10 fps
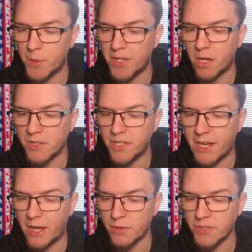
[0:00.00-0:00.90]
He does.
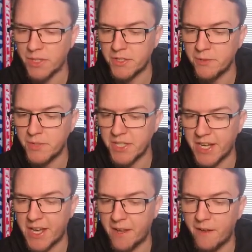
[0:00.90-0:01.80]
Hausner to
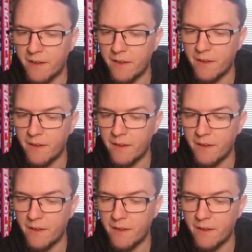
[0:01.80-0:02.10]
Seger.